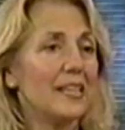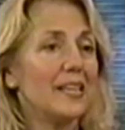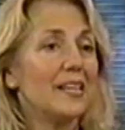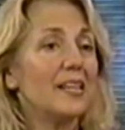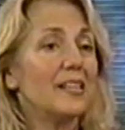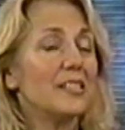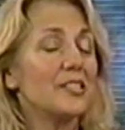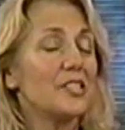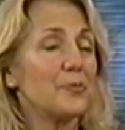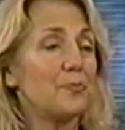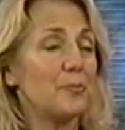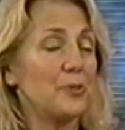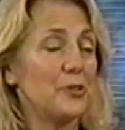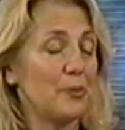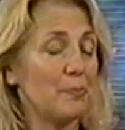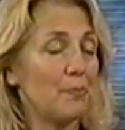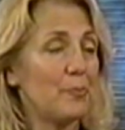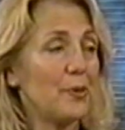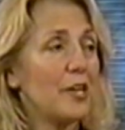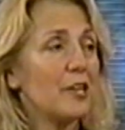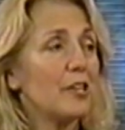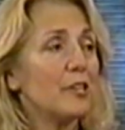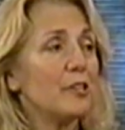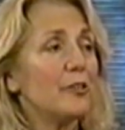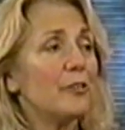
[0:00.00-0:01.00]
Yeah, it's the
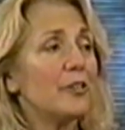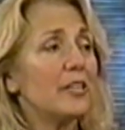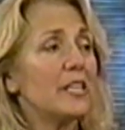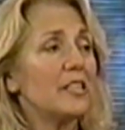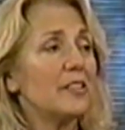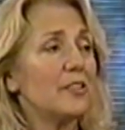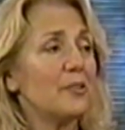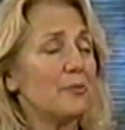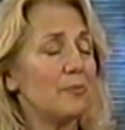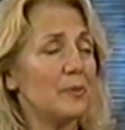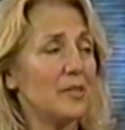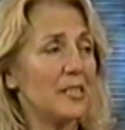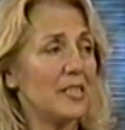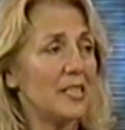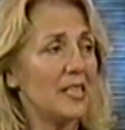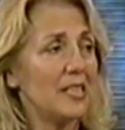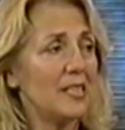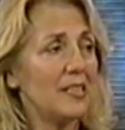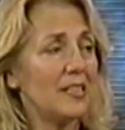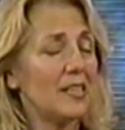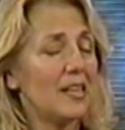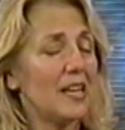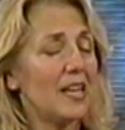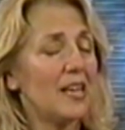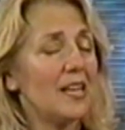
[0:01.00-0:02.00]
borrowing the
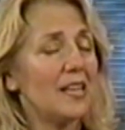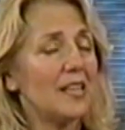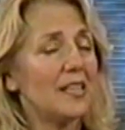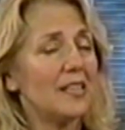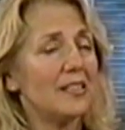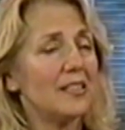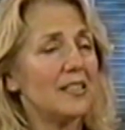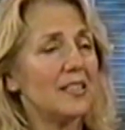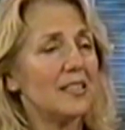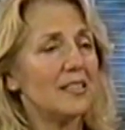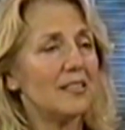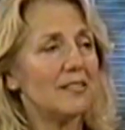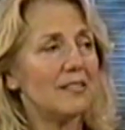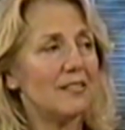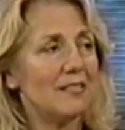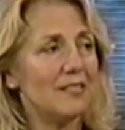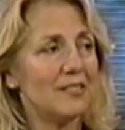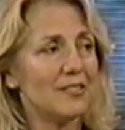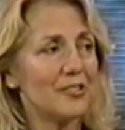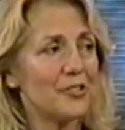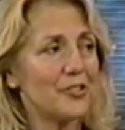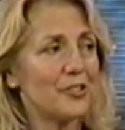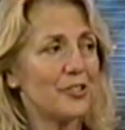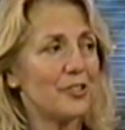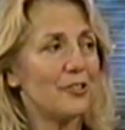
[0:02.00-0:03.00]
money and then
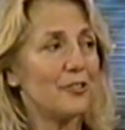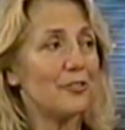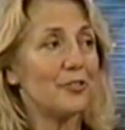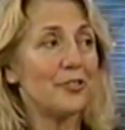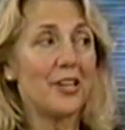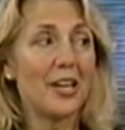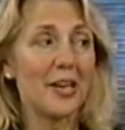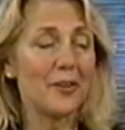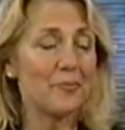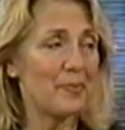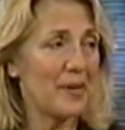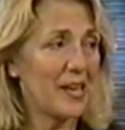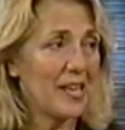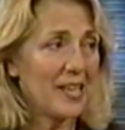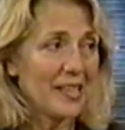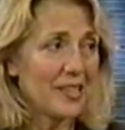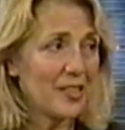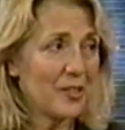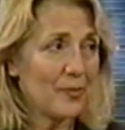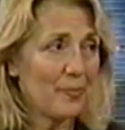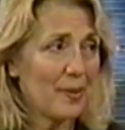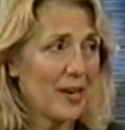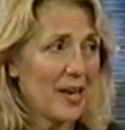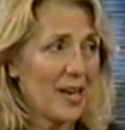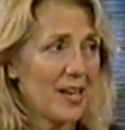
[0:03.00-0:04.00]
also not
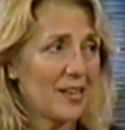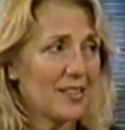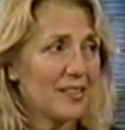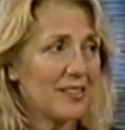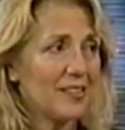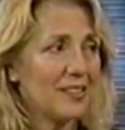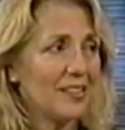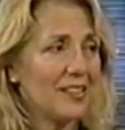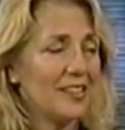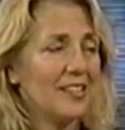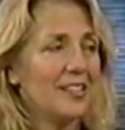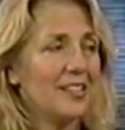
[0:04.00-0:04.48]
paying it back.